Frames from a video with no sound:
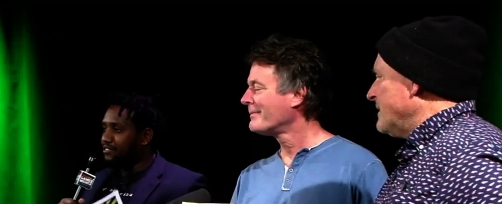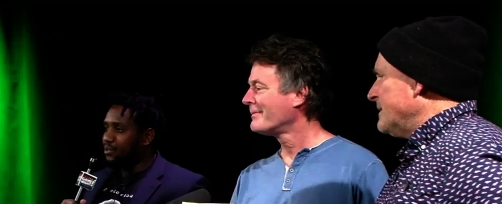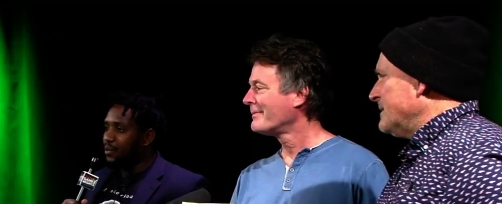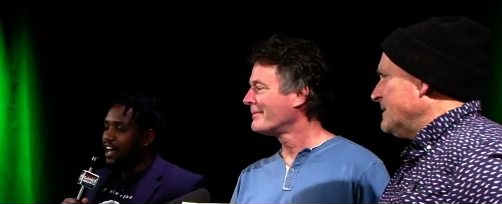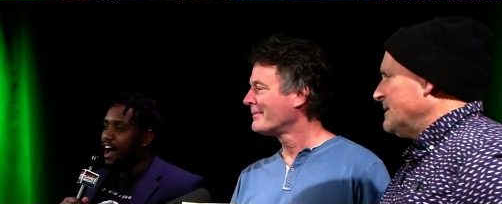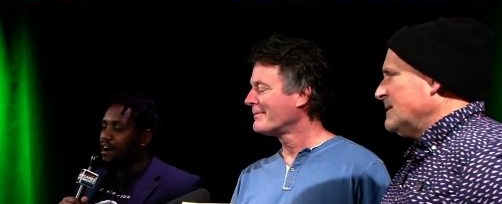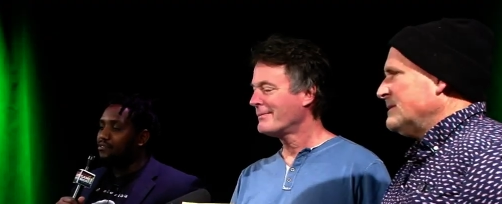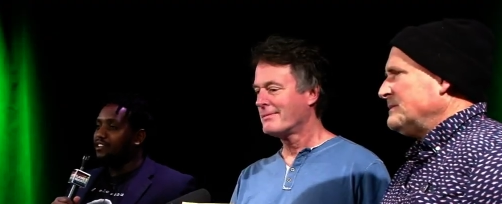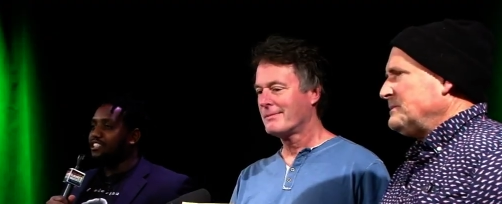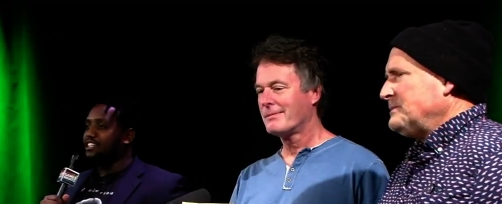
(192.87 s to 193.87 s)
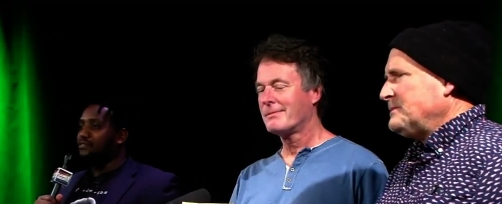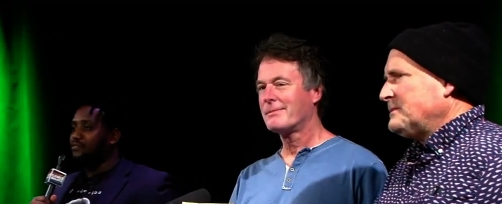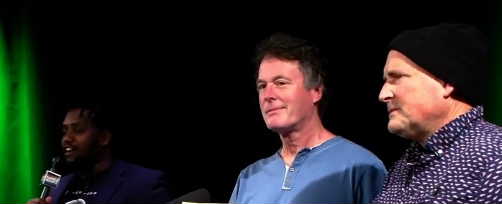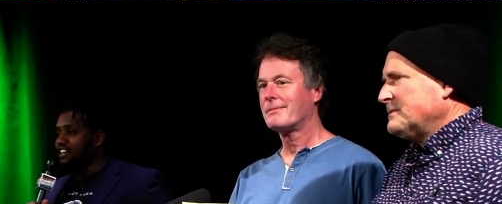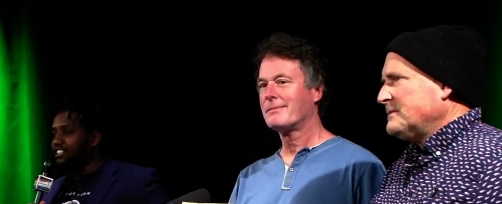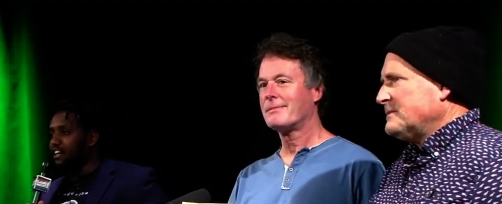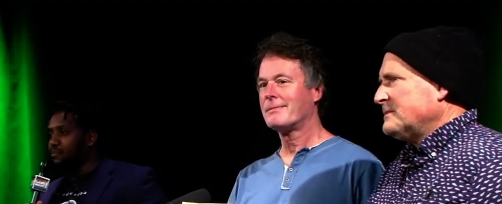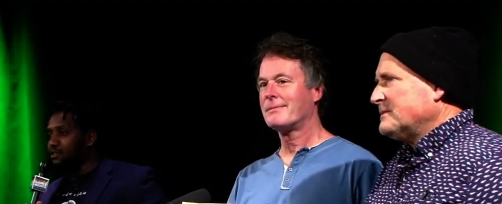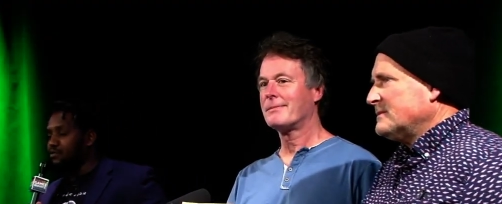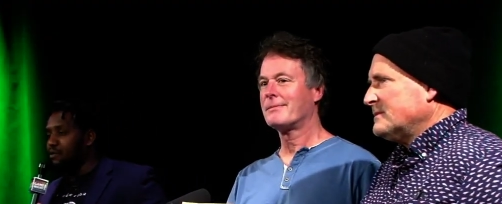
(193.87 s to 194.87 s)
Speaker 1: we have the defending champions
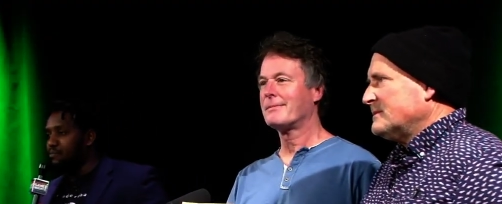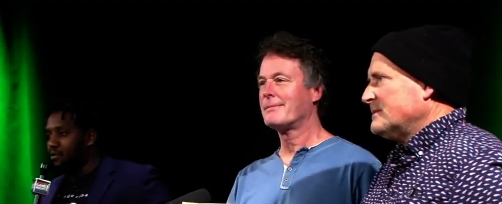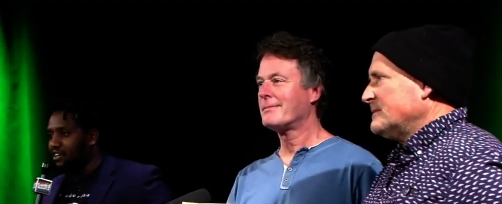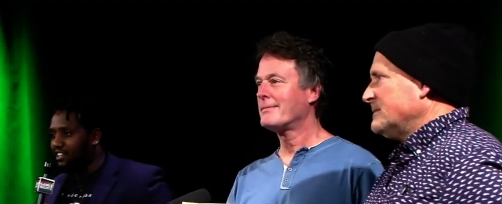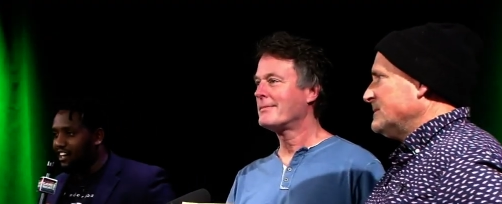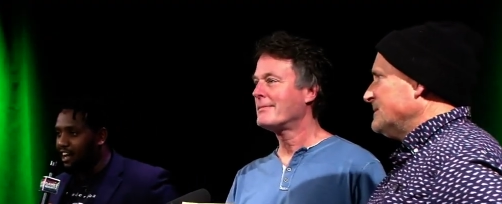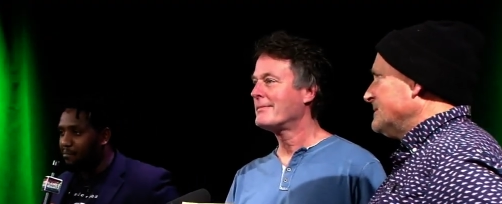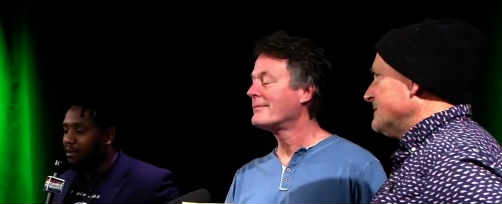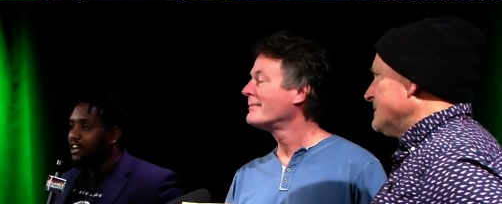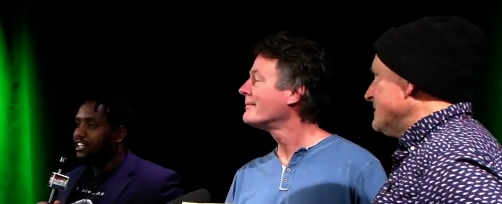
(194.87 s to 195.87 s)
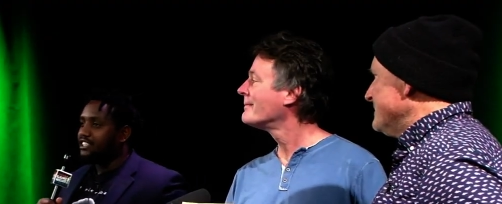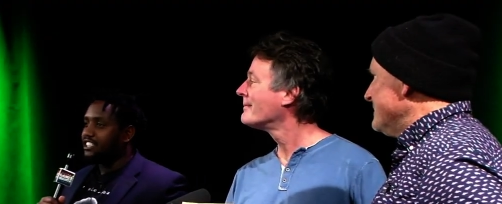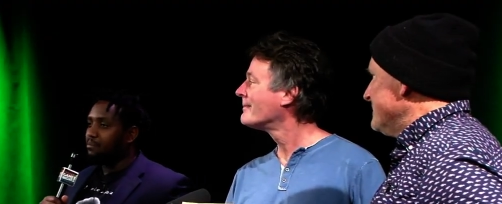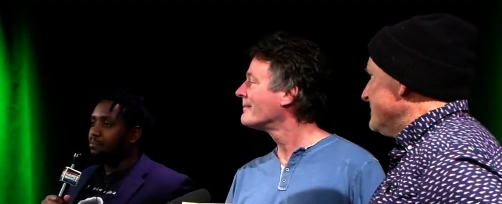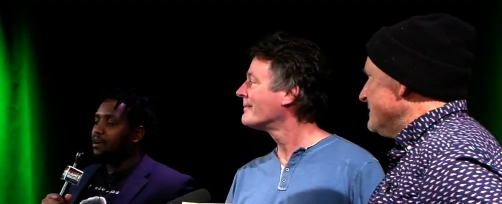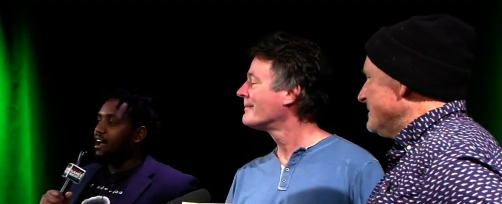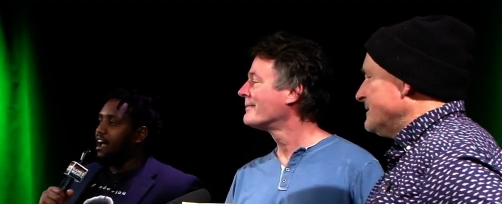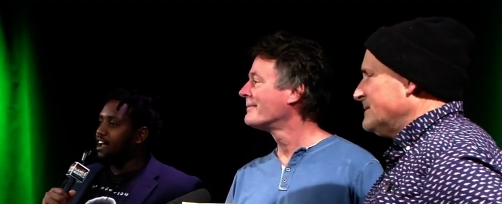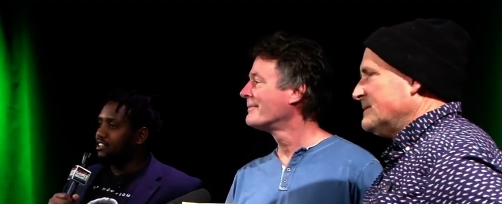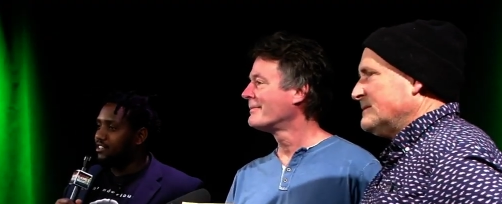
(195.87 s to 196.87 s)
from Portland Club, Chip and
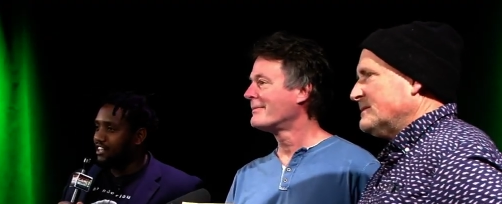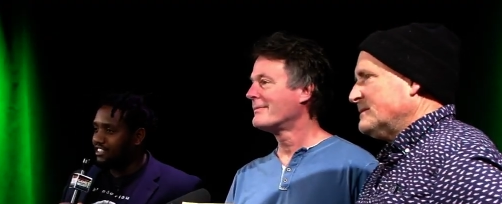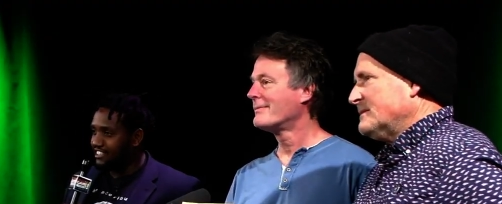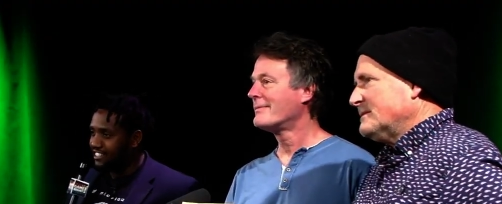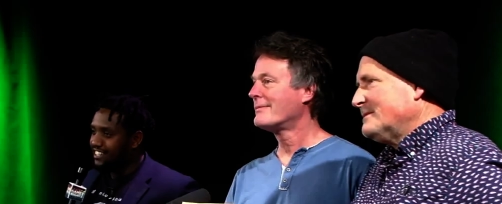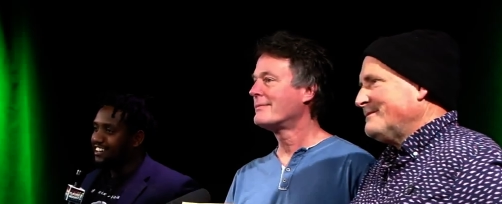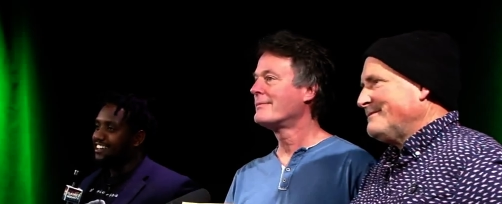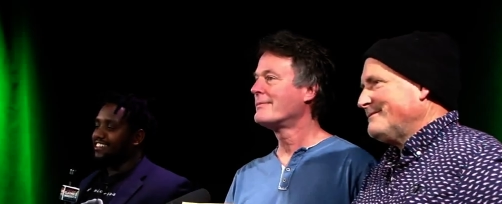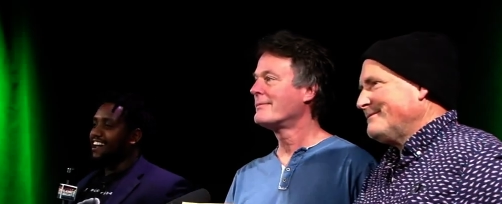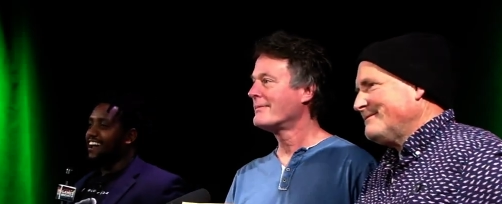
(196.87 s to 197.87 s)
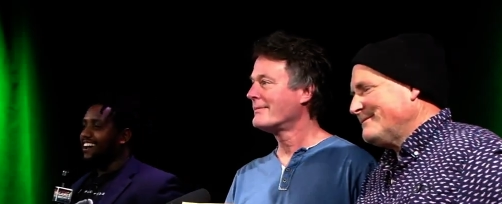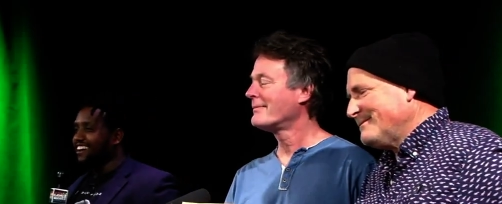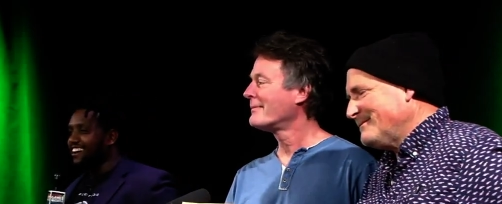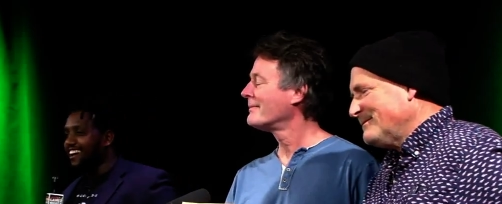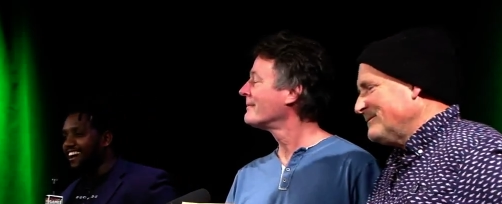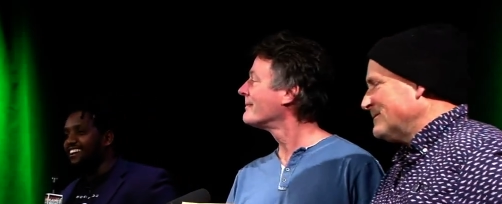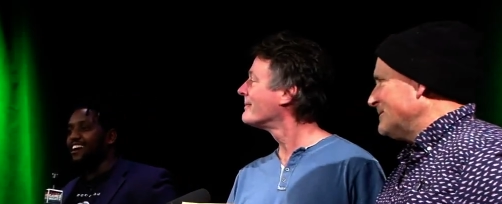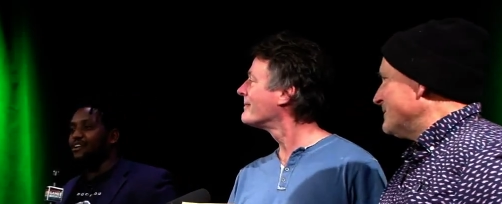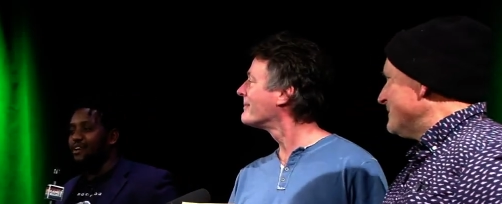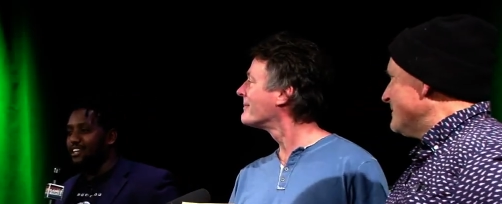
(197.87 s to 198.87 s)
Chris. They're here and they're ready
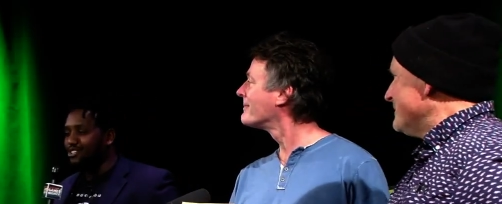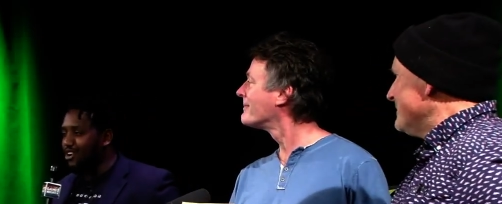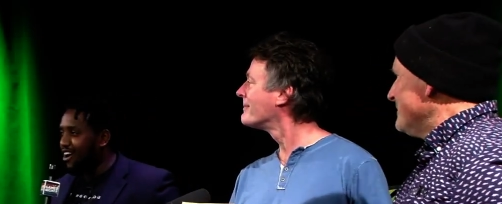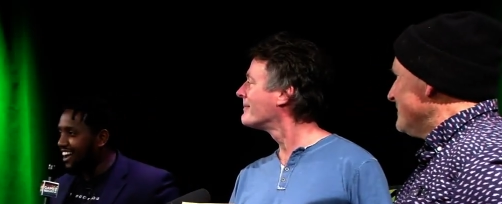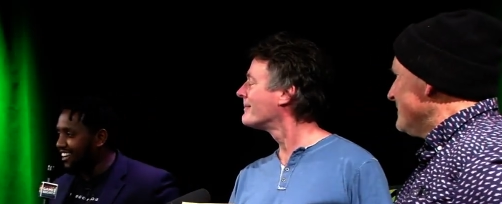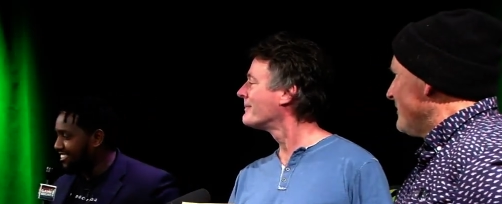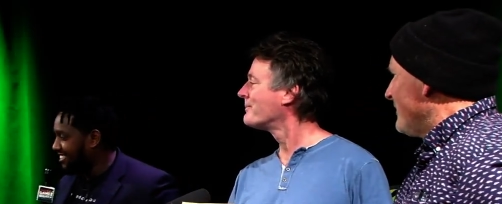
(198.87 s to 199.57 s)
to go at it.